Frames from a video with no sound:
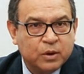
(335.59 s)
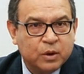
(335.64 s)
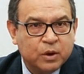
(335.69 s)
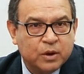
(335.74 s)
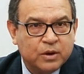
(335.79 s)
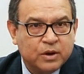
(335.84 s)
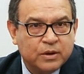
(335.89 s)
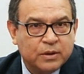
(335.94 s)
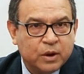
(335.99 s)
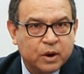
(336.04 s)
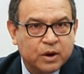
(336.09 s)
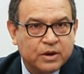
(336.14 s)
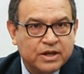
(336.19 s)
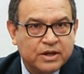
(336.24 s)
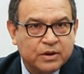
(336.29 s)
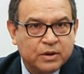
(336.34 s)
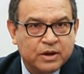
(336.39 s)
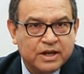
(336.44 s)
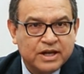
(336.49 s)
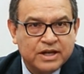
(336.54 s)
We report
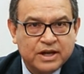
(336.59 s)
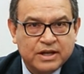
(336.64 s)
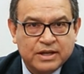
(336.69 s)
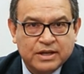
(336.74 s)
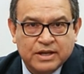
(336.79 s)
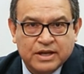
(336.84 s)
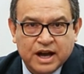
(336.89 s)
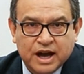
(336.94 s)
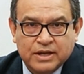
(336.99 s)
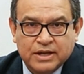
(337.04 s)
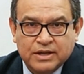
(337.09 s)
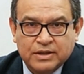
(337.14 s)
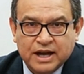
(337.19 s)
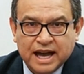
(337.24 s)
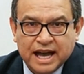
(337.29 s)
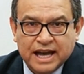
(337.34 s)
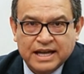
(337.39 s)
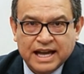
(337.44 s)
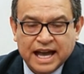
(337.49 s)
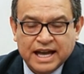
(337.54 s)
the results on the
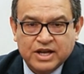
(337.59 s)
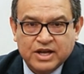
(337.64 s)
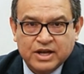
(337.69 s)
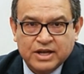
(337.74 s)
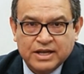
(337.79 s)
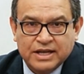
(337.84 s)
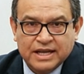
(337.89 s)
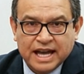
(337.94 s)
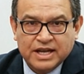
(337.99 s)
validation